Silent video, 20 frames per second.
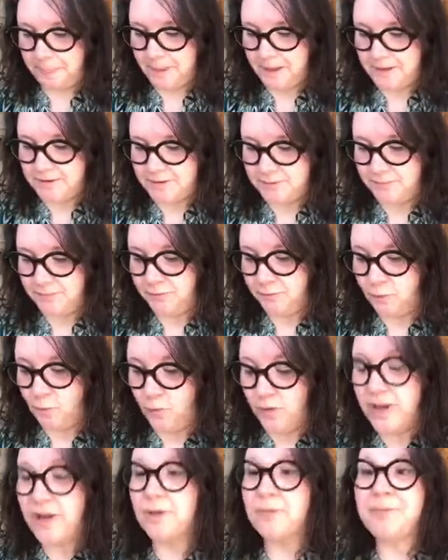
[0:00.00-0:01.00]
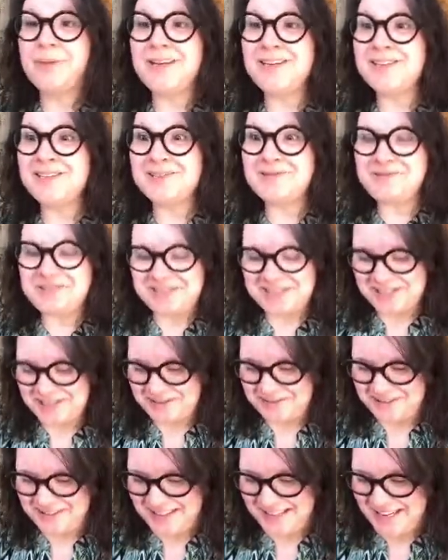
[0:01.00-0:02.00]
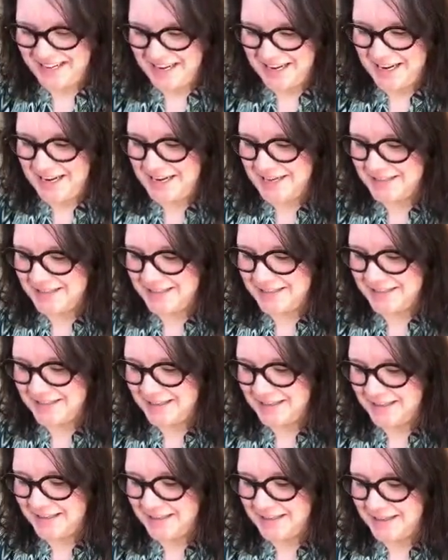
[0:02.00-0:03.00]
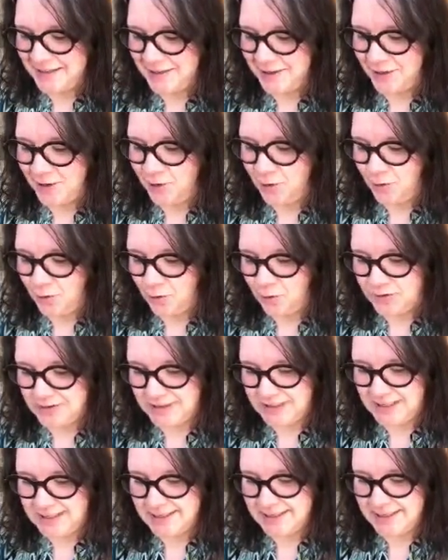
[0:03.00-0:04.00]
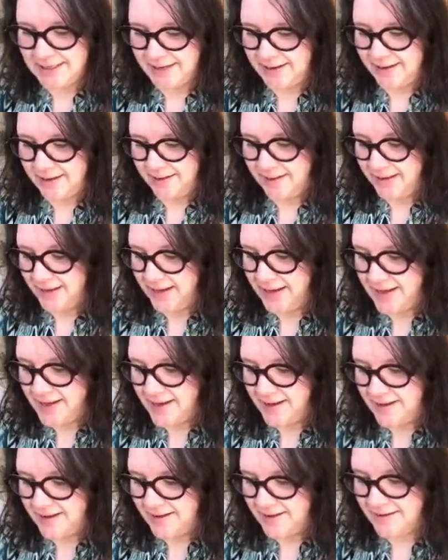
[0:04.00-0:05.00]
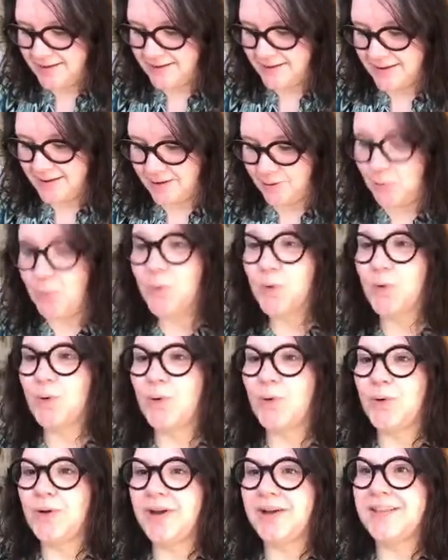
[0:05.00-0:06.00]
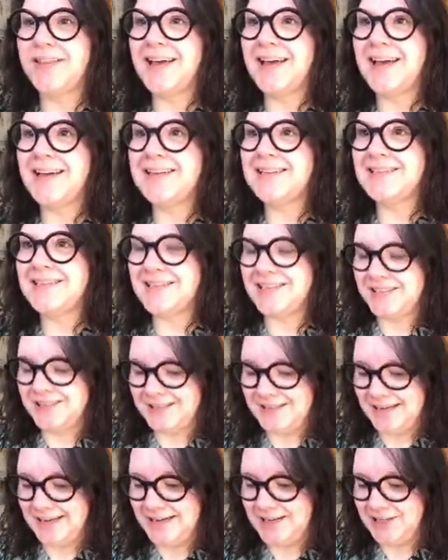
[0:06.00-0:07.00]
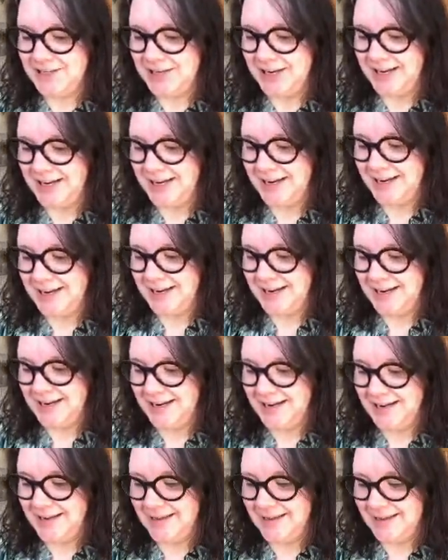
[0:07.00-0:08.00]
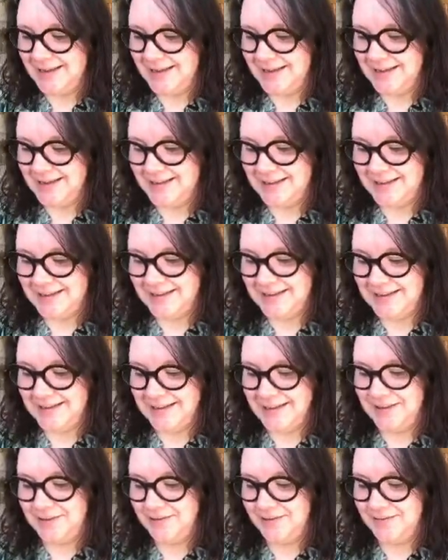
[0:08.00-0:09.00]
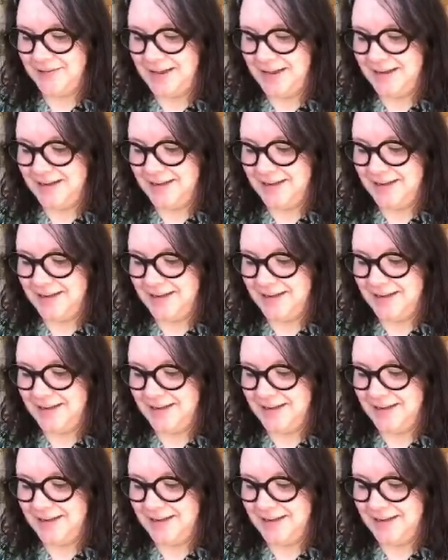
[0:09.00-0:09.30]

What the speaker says: Some foil pieces, which is really nice. Gold detailing. Woo, look at that. Shiny, shiny. Fun.